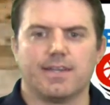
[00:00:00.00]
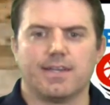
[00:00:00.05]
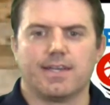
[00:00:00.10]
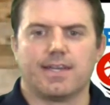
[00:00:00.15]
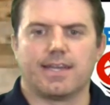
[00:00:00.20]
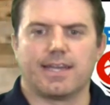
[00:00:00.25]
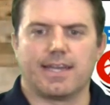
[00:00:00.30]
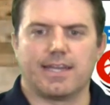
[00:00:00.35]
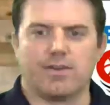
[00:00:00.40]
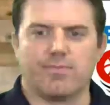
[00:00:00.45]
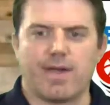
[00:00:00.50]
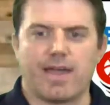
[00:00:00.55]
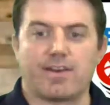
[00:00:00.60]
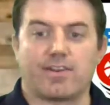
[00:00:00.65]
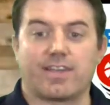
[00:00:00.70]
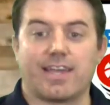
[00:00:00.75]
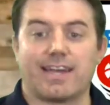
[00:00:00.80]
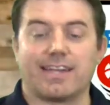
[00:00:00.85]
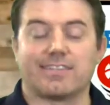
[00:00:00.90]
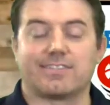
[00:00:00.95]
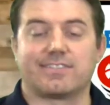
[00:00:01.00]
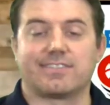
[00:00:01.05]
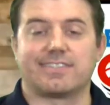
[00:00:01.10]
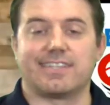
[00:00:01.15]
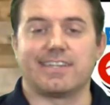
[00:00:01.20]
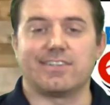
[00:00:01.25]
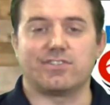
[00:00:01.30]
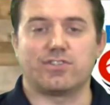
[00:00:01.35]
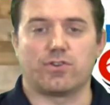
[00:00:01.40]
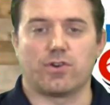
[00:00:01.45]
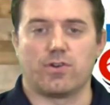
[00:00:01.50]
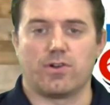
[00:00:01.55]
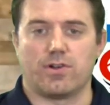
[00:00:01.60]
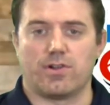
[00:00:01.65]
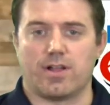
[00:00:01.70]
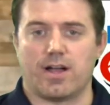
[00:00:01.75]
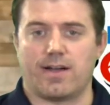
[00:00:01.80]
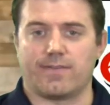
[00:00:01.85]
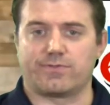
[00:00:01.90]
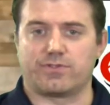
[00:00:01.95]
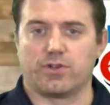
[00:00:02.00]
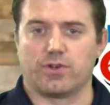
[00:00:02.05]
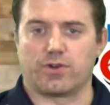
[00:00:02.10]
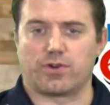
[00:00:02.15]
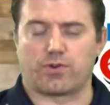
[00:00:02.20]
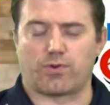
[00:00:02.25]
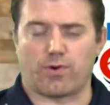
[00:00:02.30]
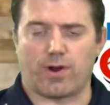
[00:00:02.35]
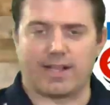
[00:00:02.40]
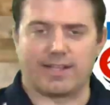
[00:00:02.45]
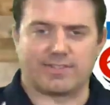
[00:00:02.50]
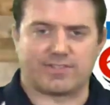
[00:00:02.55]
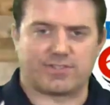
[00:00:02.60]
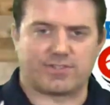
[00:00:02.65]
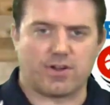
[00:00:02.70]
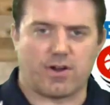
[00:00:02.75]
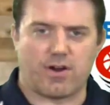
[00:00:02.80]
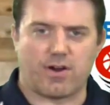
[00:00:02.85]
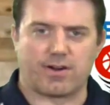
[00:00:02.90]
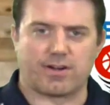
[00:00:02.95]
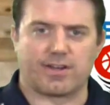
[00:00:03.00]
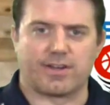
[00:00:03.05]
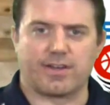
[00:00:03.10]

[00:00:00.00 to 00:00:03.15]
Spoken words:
And Nevada County Central off to a great start.